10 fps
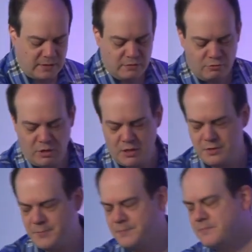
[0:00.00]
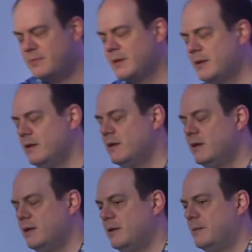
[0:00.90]
run
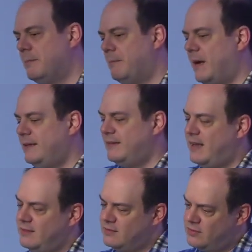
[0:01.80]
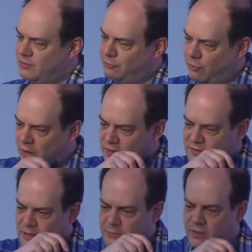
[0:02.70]
my tests for
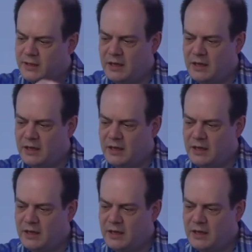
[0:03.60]
something